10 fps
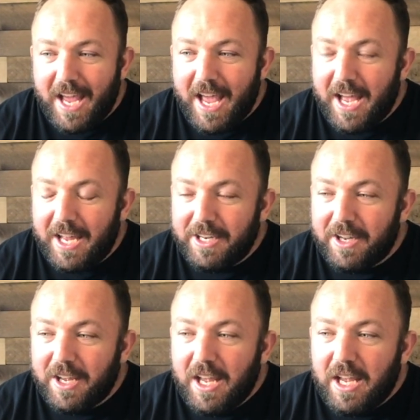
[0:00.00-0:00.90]

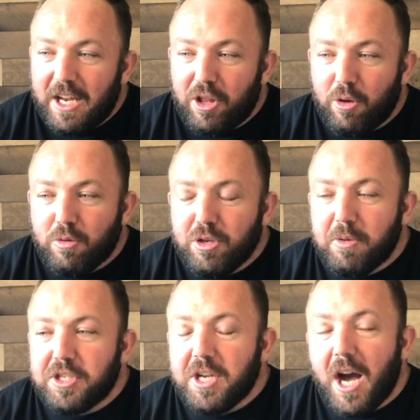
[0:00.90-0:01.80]
and there was so
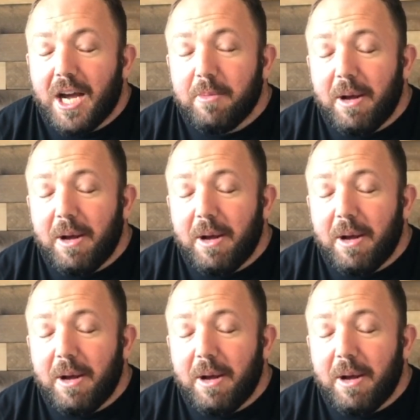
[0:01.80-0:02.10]
much talk